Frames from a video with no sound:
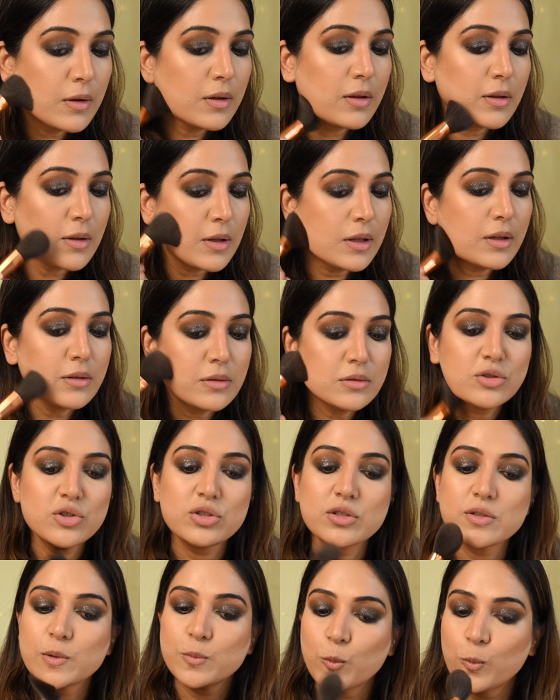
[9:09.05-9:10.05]
And then
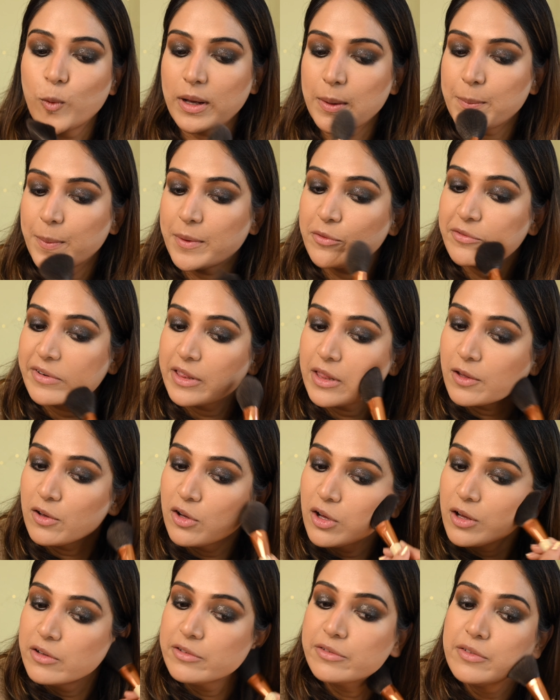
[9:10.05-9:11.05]
just wipe everything
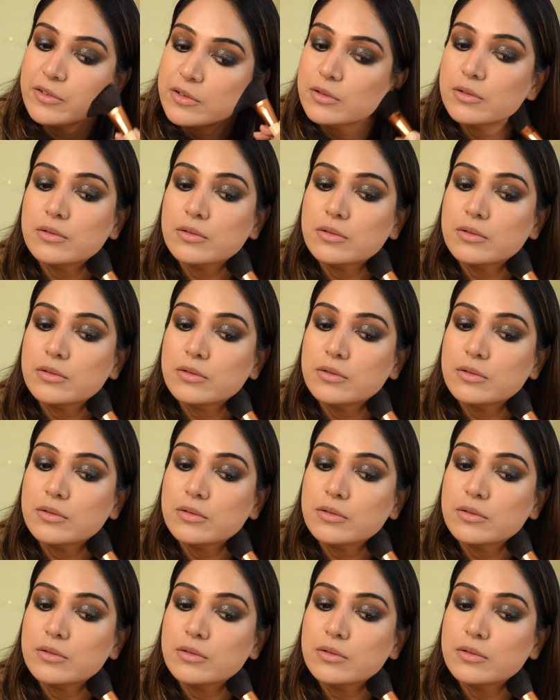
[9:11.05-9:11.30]
off.